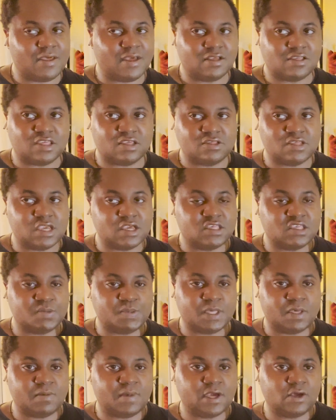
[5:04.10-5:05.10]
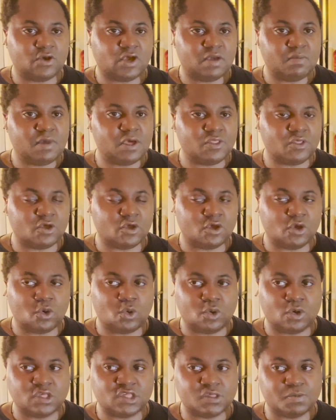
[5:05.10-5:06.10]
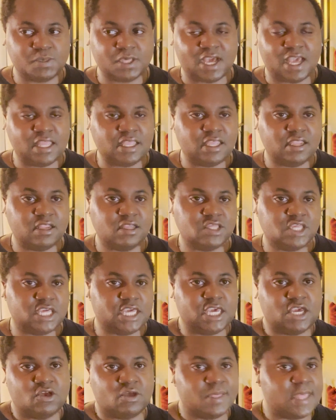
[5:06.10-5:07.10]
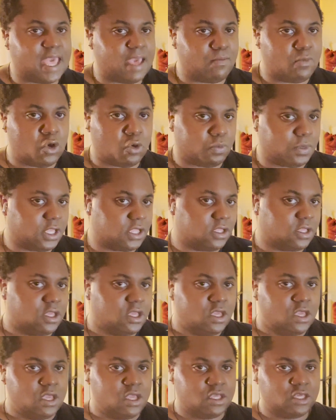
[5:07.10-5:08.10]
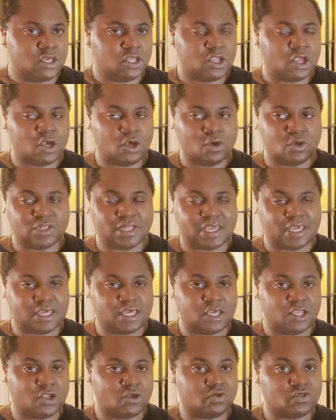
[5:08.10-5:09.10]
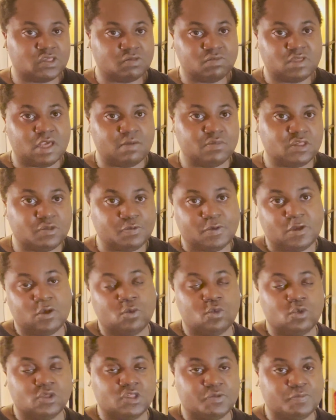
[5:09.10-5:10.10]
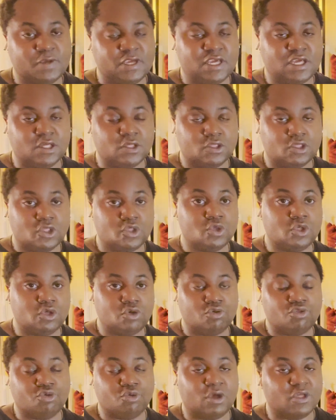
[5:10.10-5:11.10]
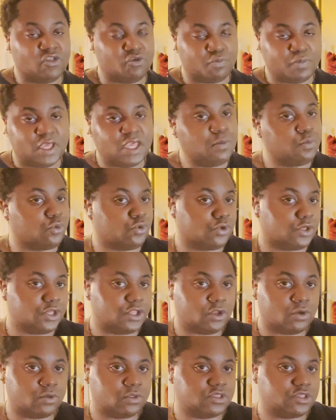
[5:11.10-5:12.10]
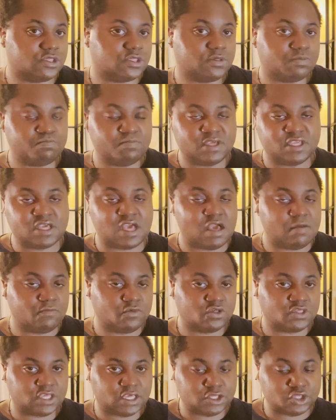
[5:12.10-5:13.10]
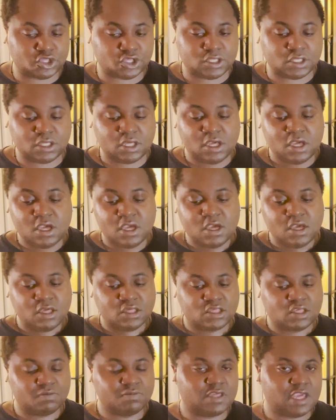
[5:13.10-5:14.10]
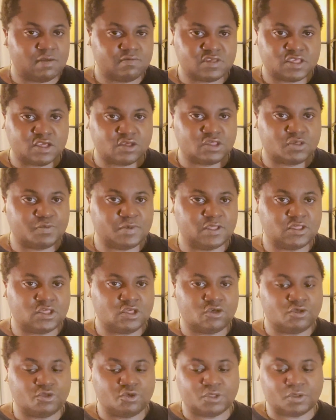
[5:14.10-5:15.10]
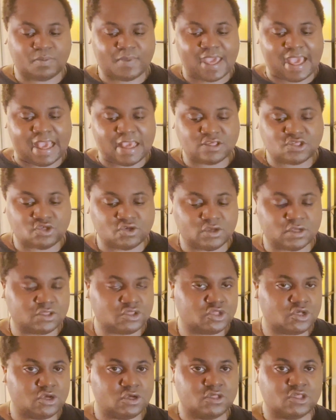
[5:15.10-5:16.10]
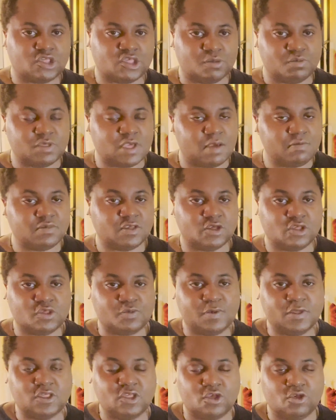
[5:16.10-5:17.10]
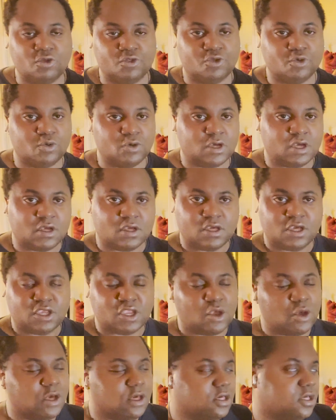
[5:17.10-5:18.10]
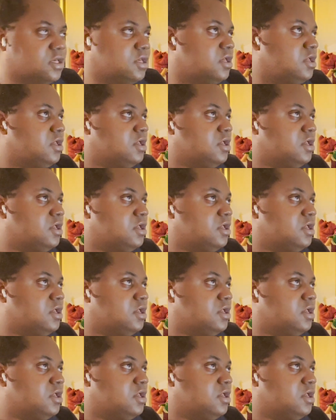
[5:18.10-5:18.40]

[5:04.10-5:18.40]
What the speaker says: that sounds like something my grandmother or something I needed to hear in that moment. You know, like, you know, sometimes spirit will speak to you through other people, you know, and just mid conversation. Sometimes they'll speak to you through the pastor at church. Sometimes they'll speak to you through, you know,